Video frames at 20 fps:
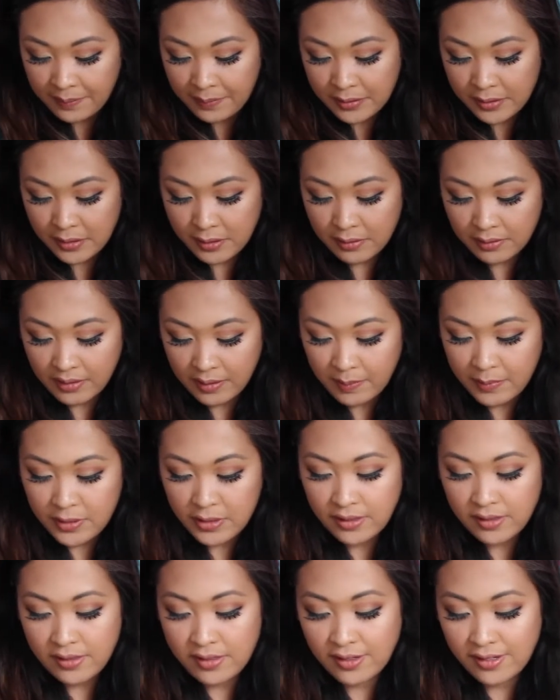So let me
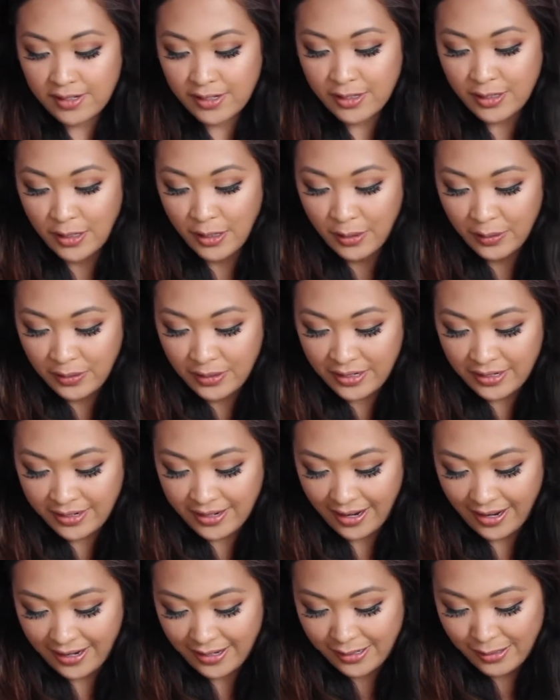just show you
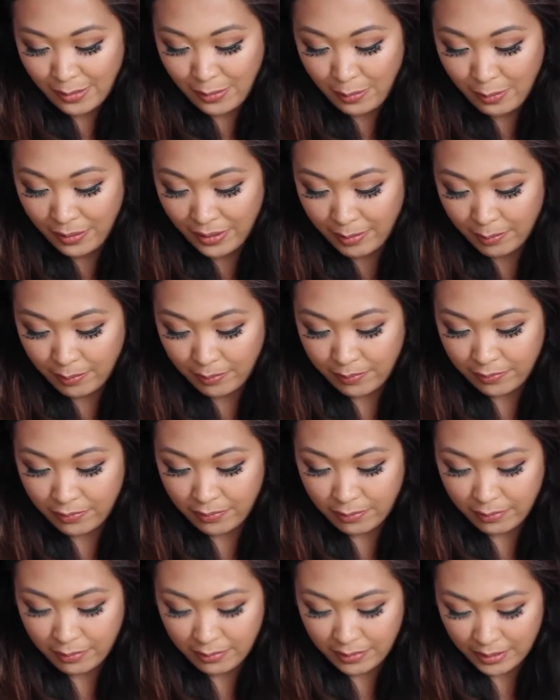guys one
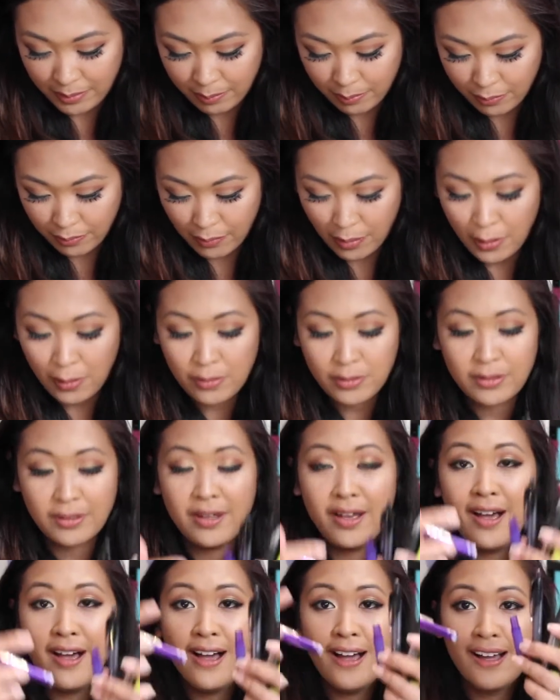broke.
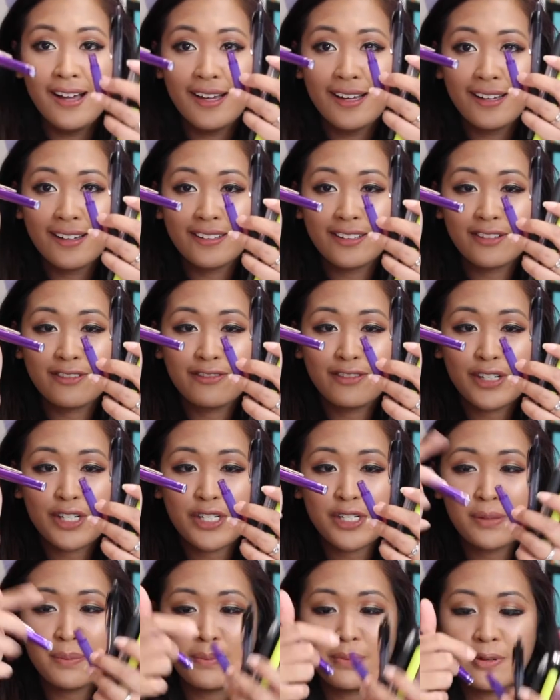Look, the
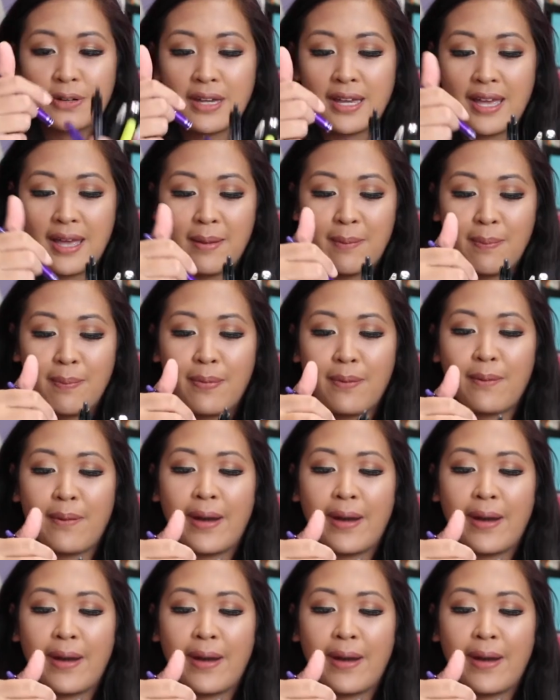friction pen.